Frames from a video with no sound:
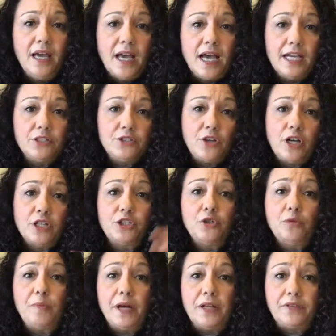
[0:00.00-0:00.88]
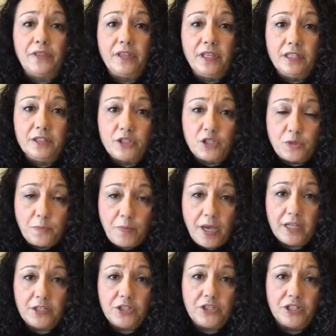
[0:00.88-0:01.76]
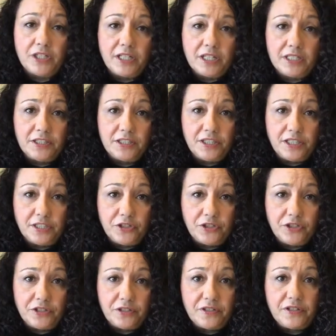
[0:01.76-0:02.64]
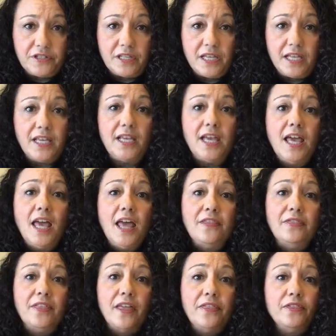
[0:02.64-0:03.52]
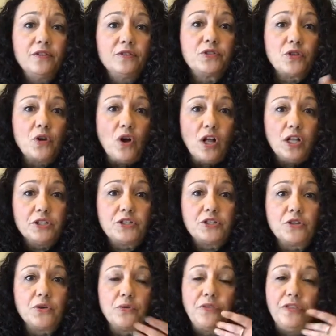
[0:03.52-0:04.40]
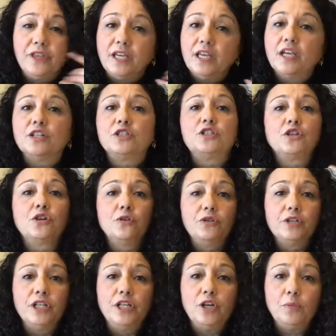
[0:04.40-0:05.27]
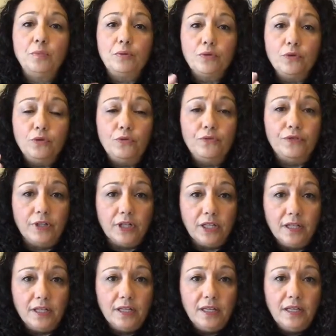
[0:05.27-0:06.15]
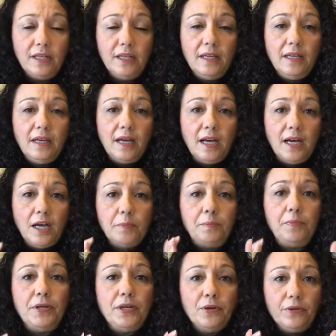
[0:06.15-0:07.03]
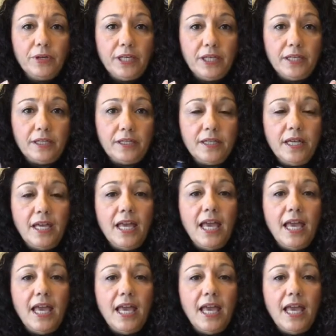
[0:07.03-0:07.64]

I talked to you about the inspection contingency. Then there's also the attorney approval period.